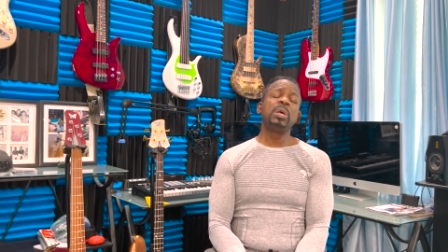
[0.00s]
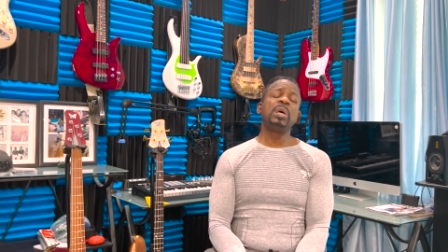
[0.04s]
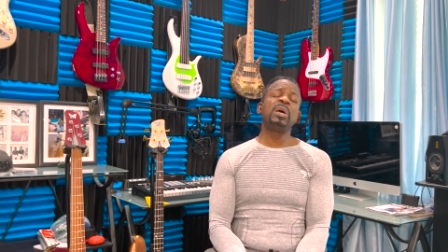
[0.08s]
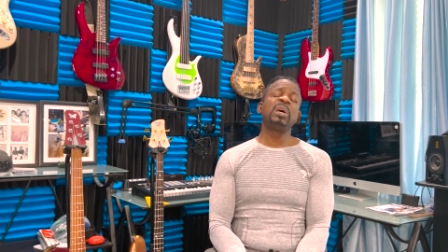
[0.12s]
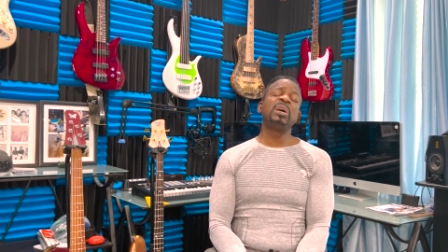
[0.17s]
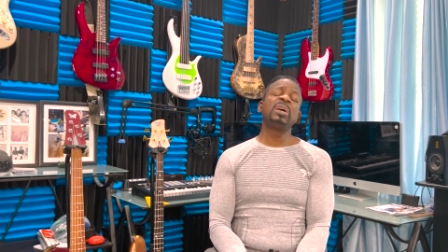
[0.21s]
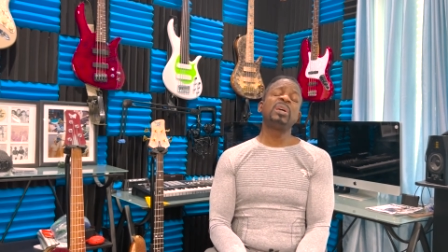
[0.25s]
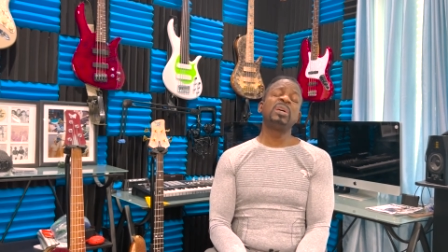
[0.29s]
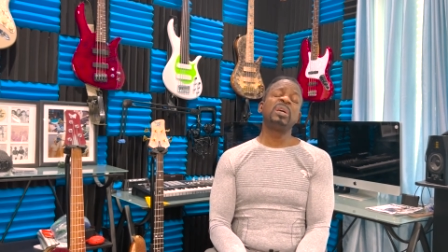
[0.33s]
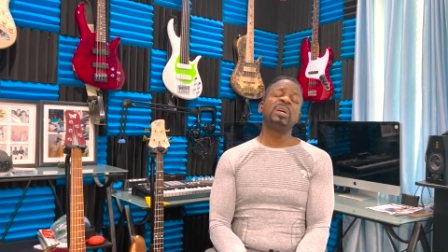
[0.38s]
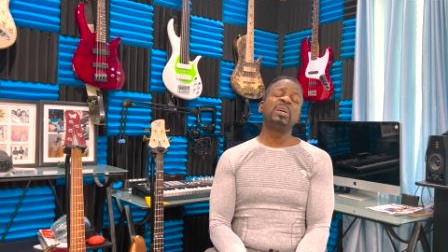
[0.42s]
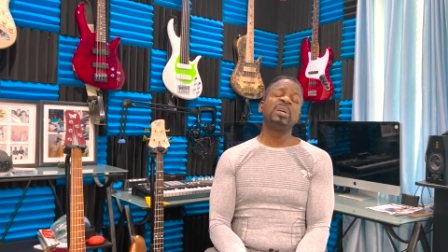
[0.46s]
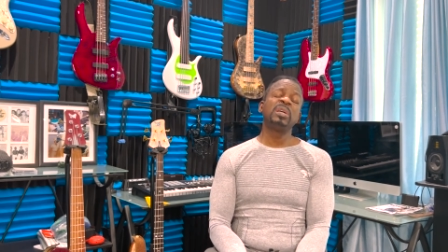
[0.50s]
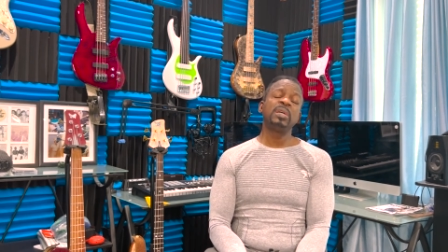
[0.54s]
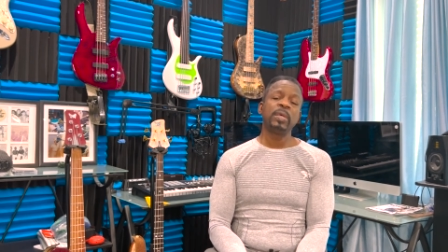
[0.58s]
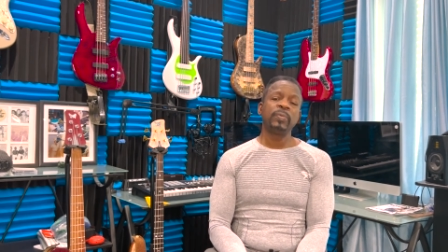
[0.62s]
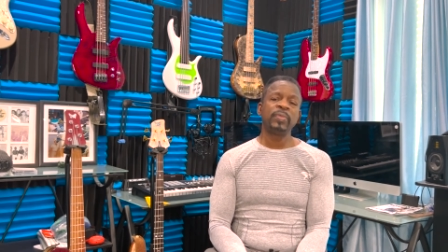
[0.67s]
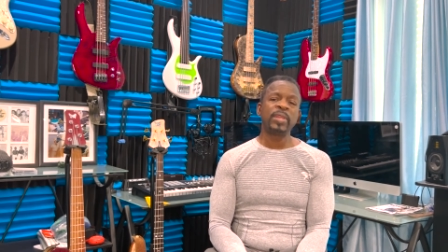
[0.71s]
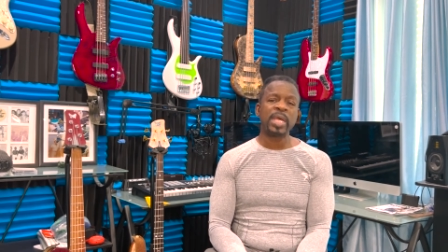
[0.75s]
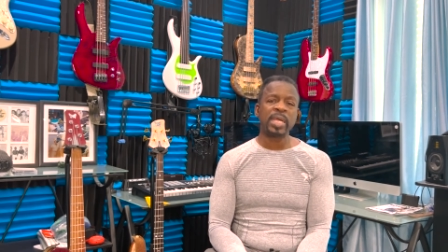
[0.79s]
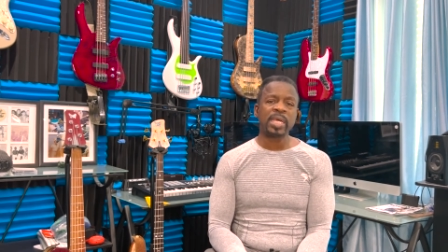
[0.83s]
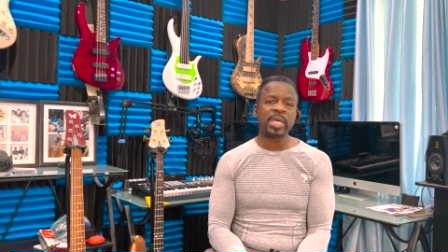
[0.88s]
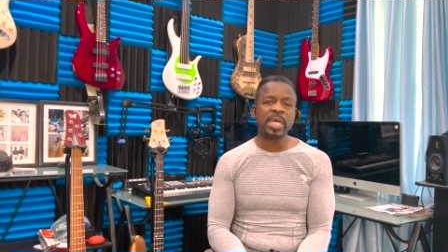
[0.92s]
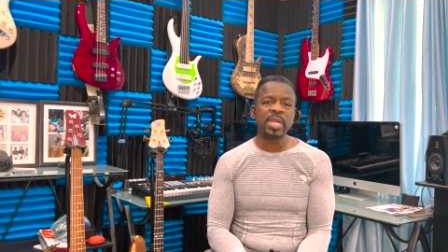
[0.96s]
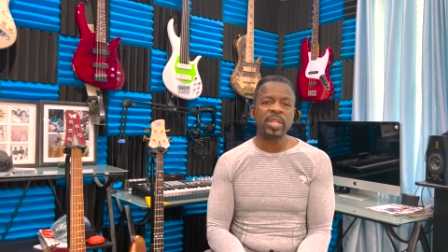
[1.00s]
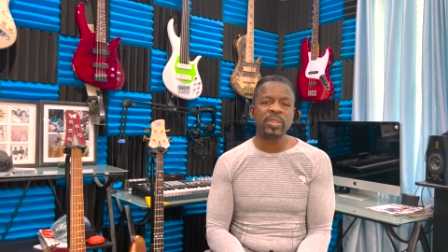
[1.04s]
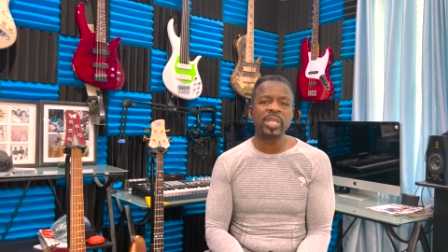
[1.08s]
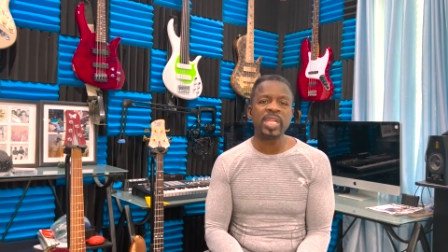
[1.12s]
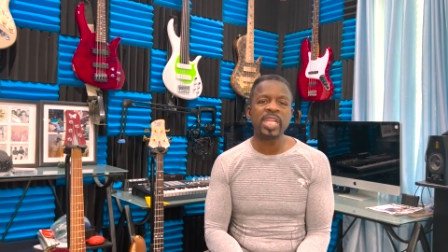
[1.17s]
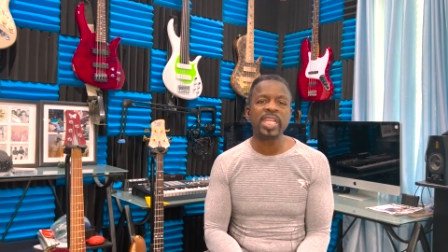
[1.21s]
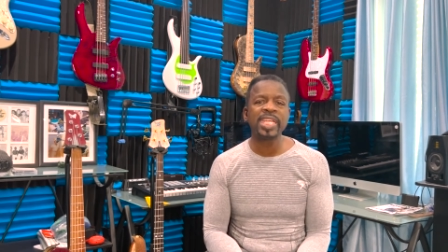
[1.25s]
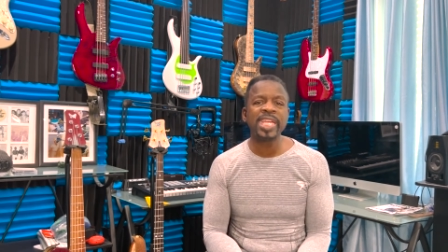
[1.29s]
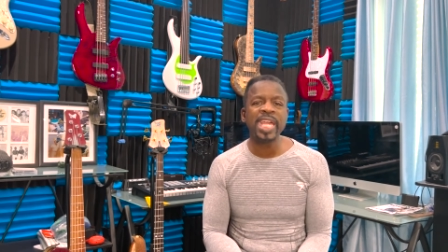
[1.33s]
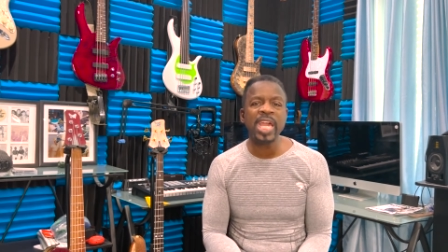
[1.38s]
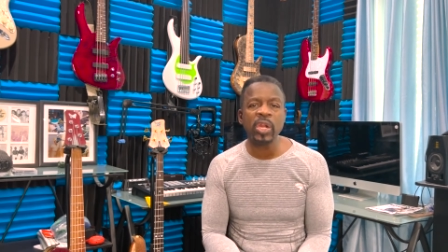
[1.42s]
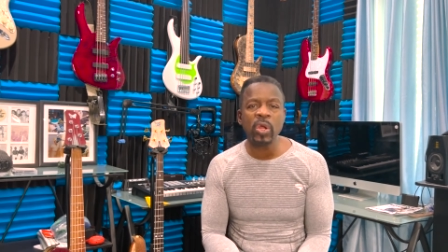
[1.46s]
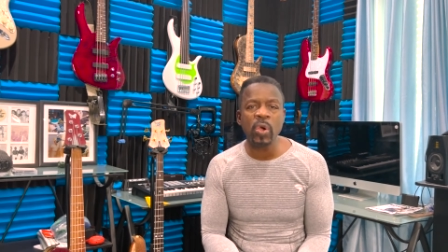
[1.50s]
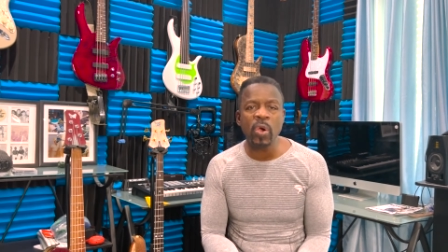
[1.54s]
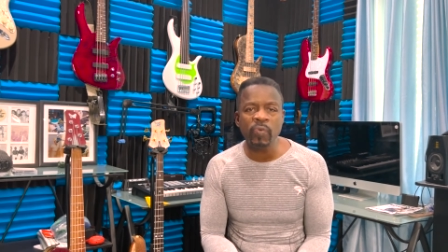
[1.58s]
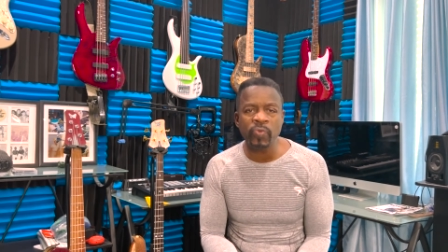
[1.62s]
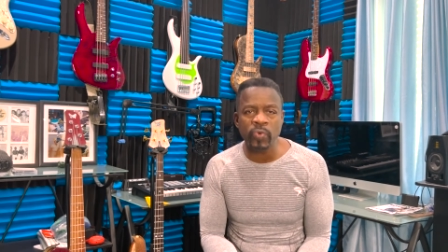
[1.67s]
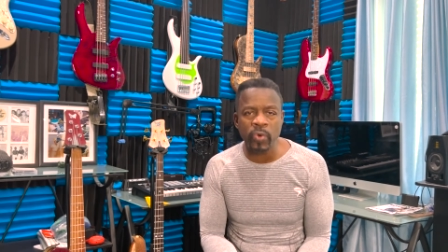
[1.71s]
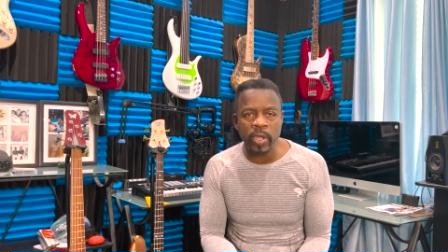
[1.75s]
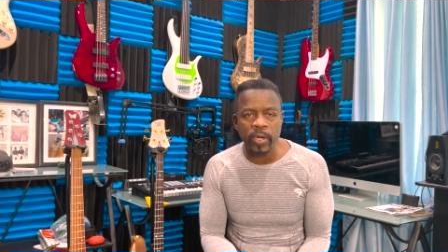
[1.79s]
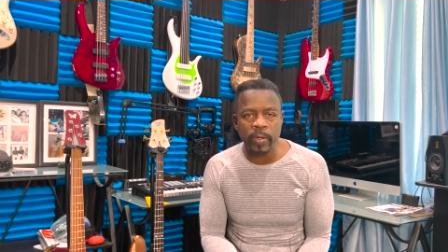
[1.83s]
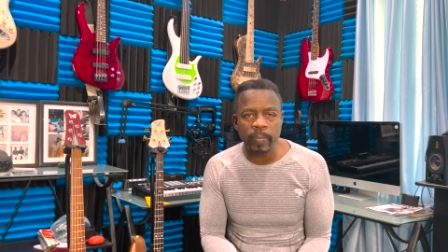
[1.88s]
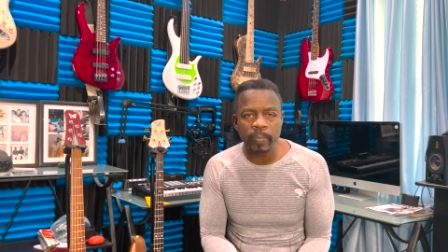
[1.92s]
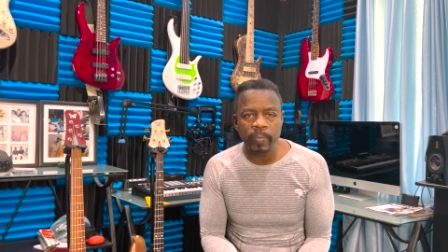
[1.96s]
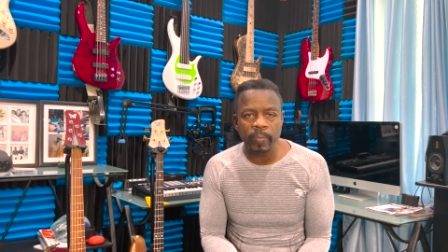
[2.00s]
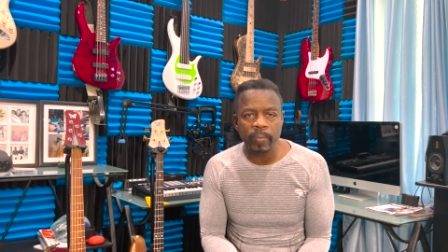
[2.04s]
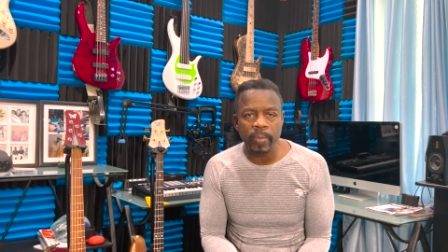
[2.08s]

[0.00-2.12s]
that kind of thing, get over it.